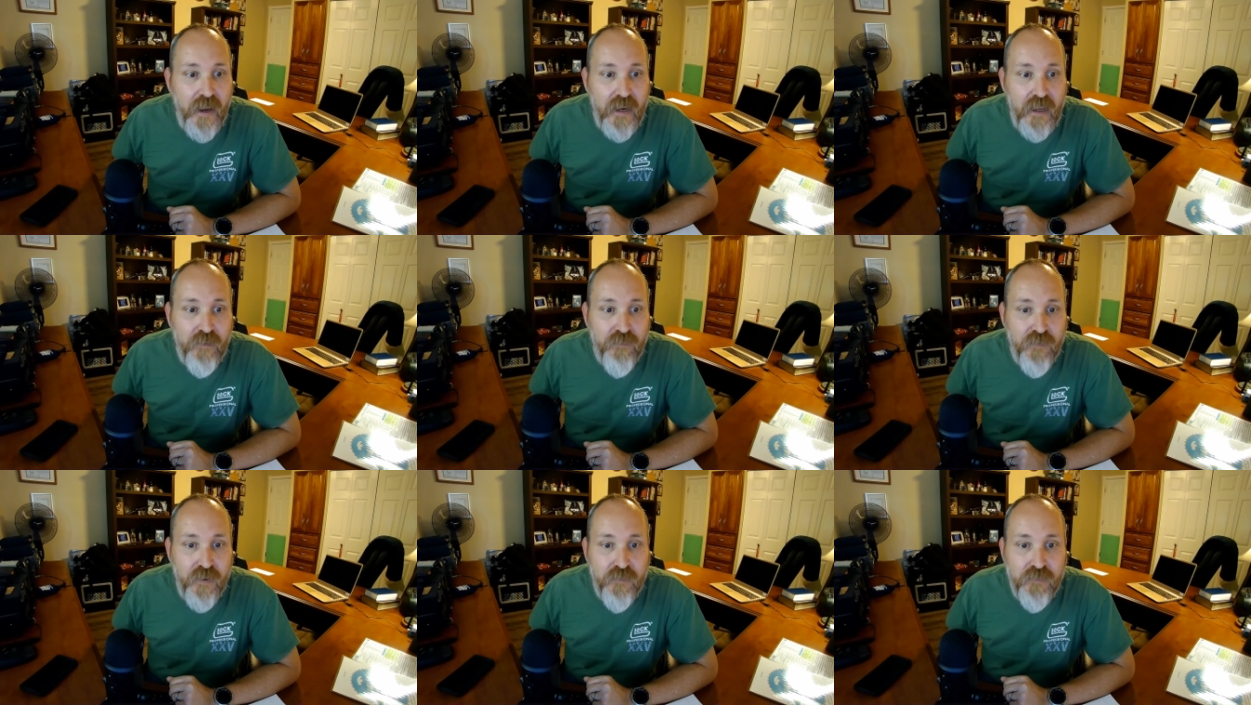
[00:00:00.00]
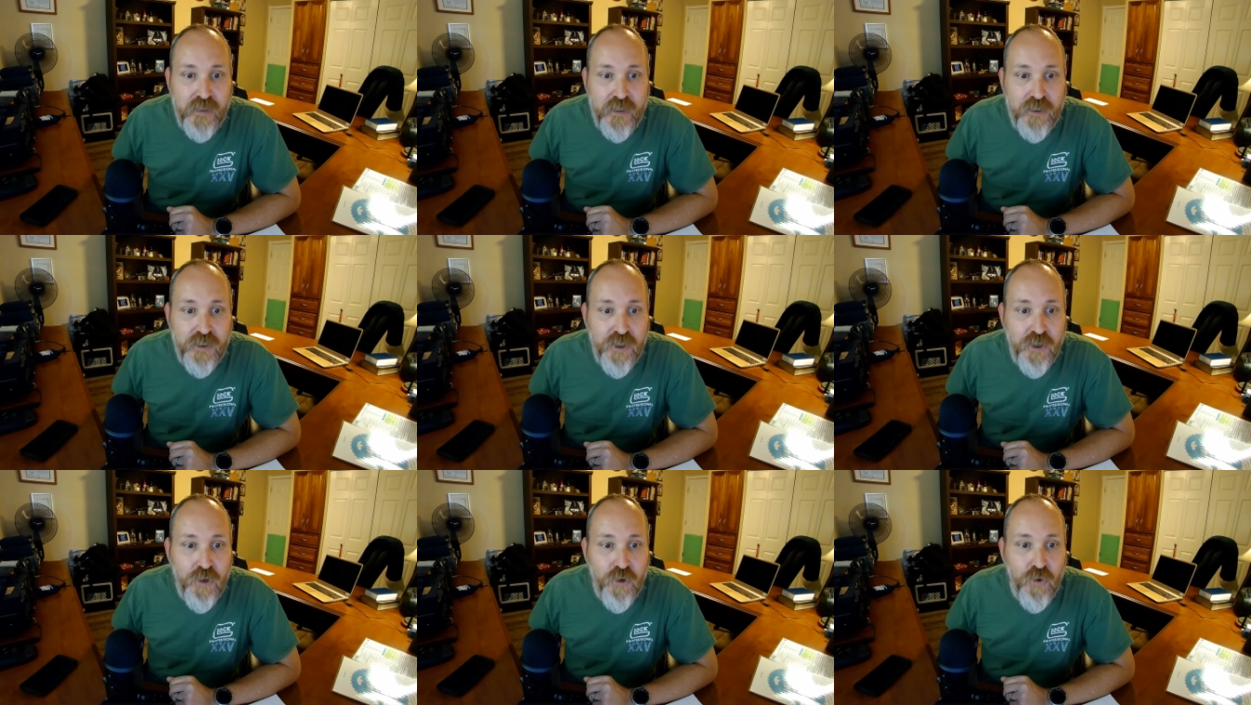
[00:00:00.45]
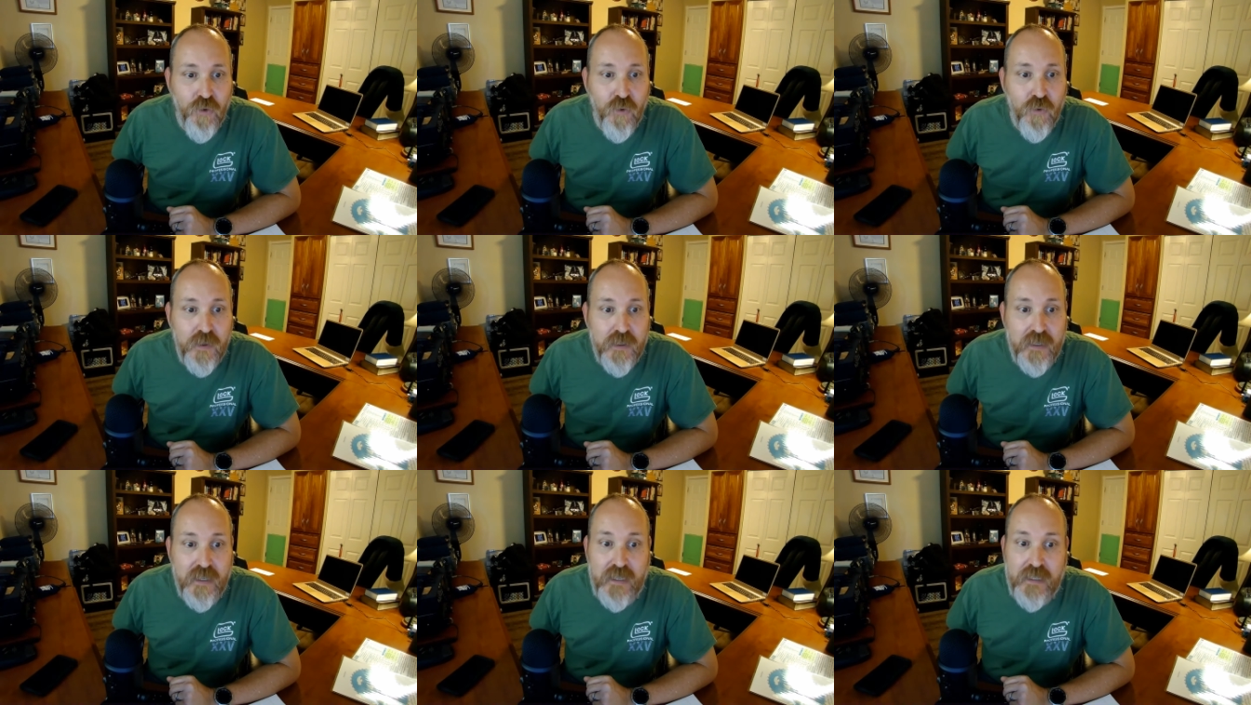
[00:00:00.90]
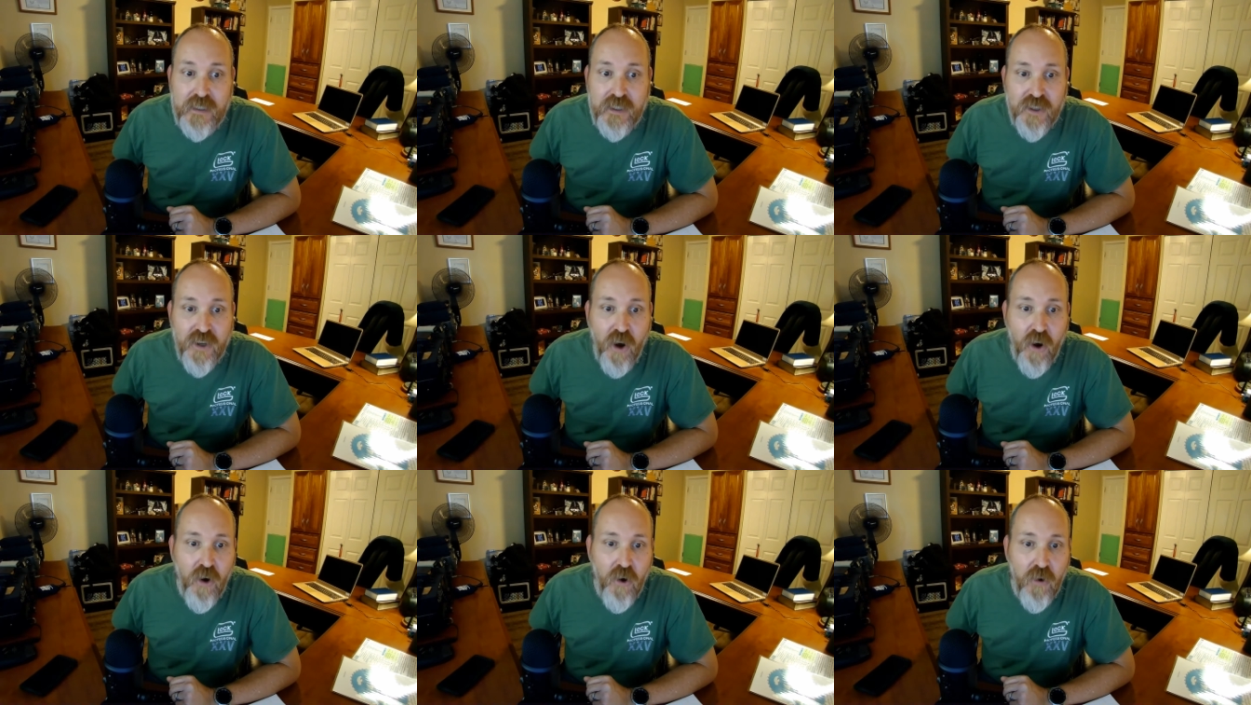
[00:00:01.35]
52 D
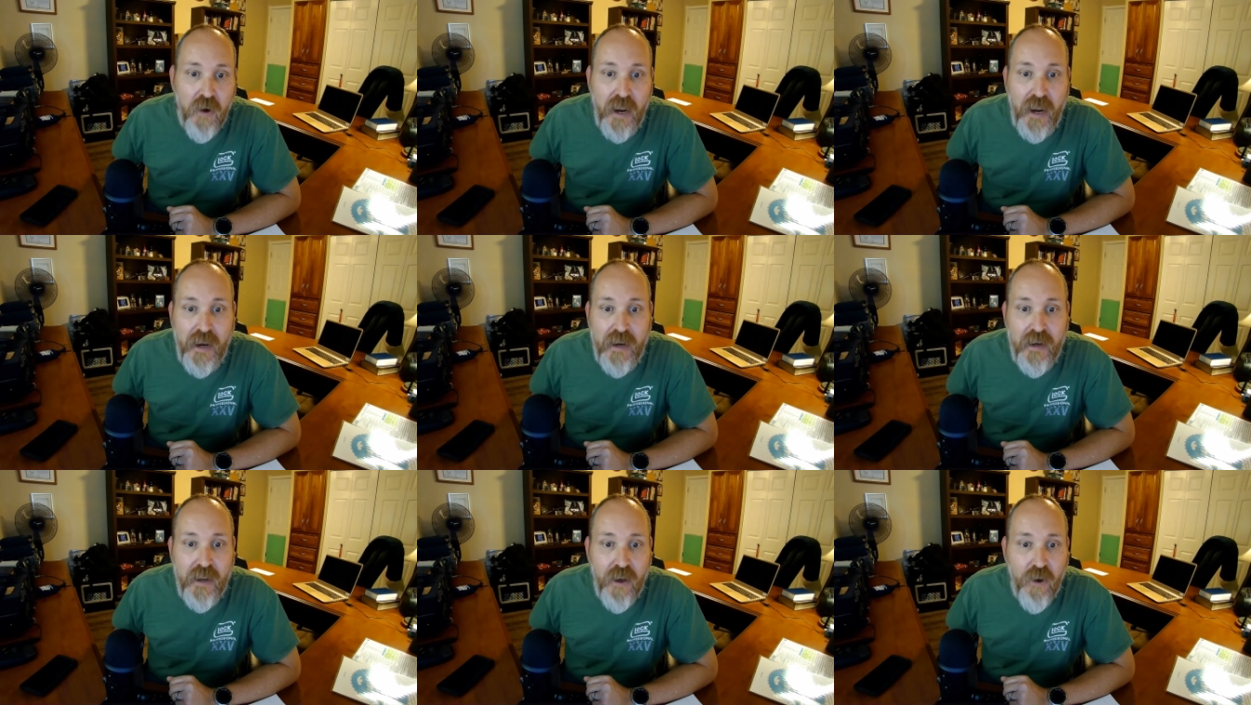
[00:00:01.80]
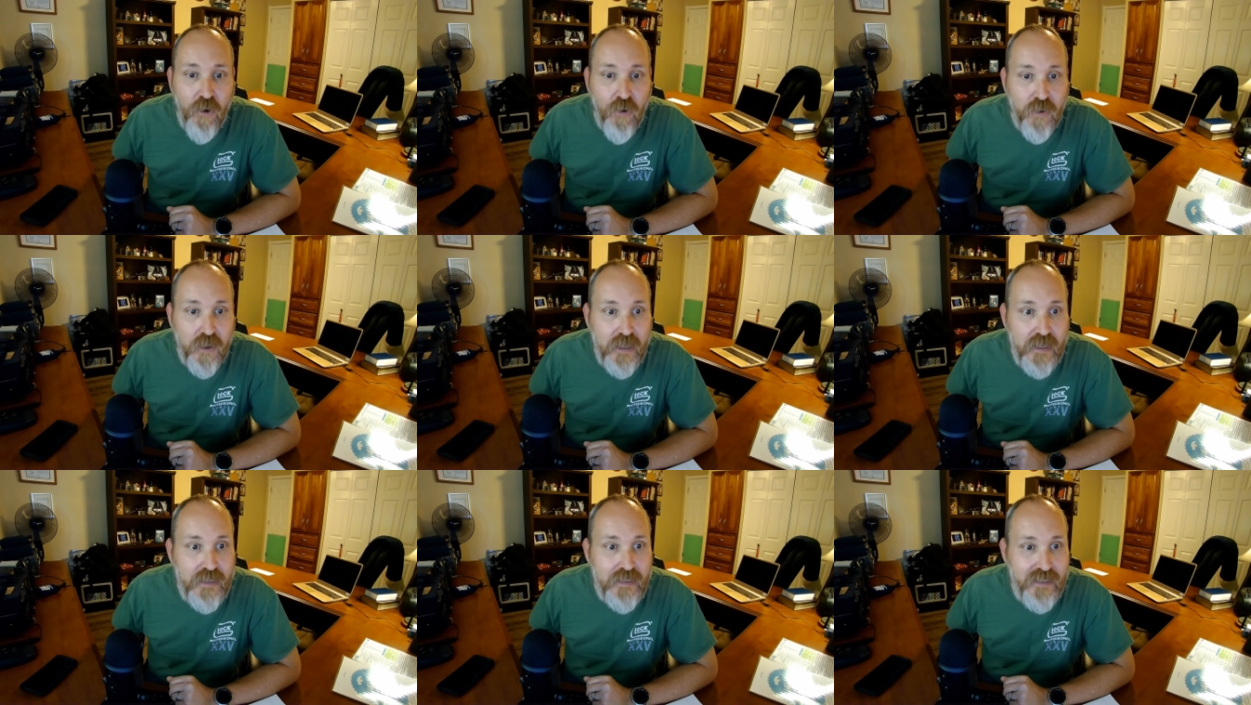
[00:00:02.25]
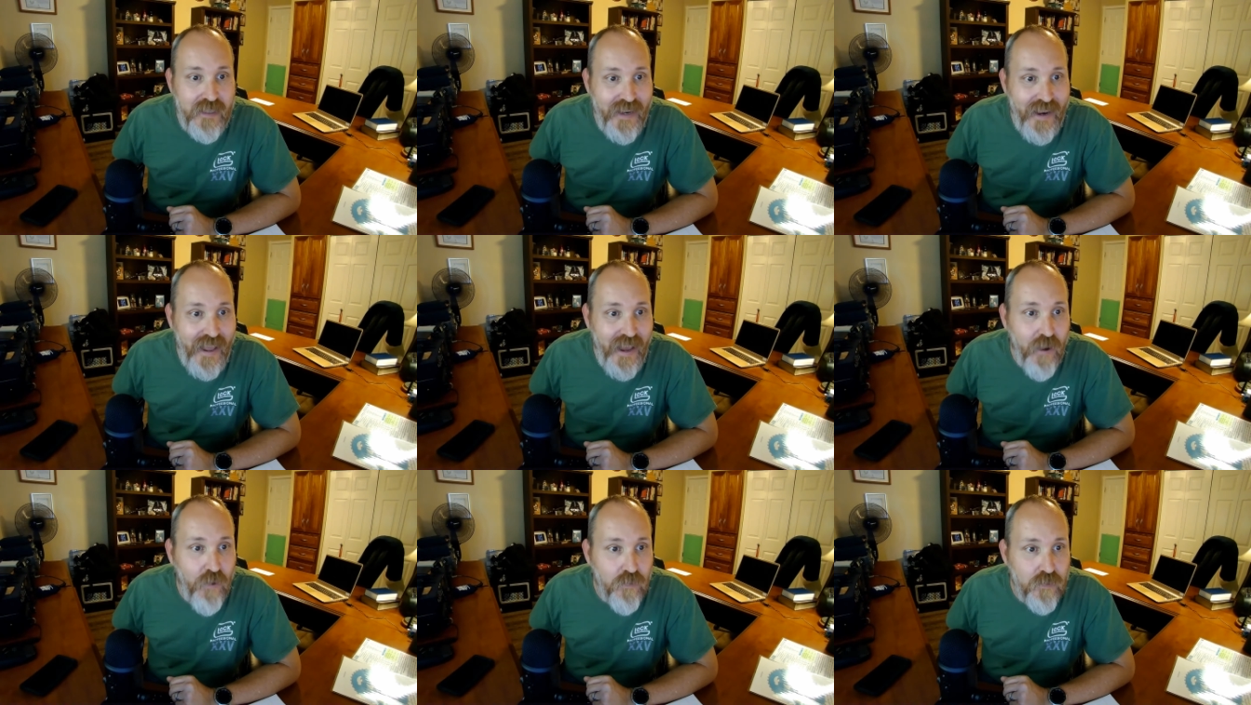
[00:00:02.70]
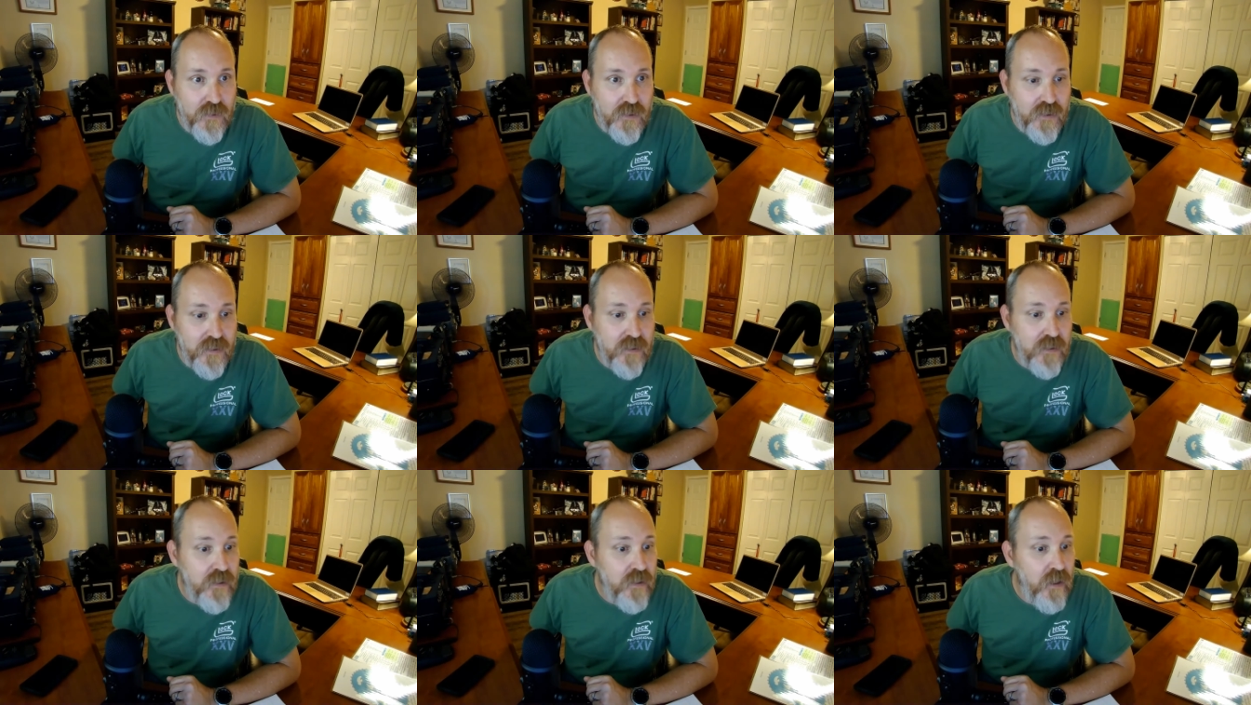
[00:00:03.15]
Star handheld is
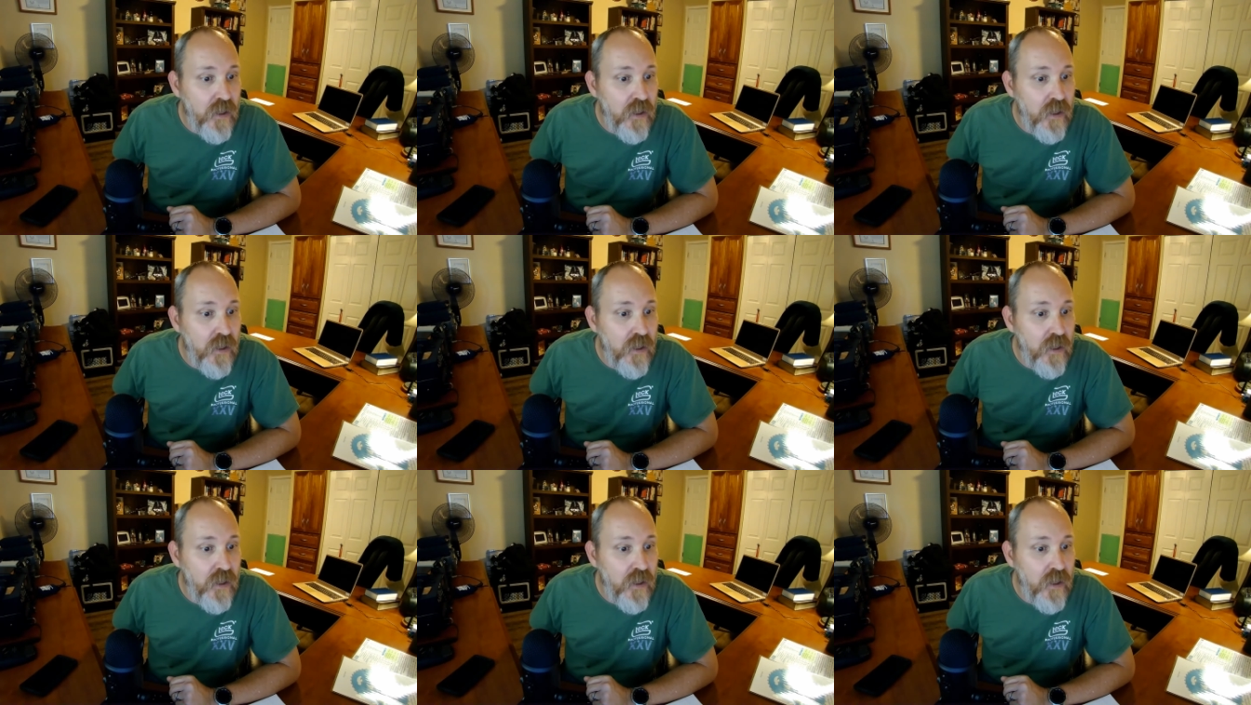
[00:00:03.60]
announced.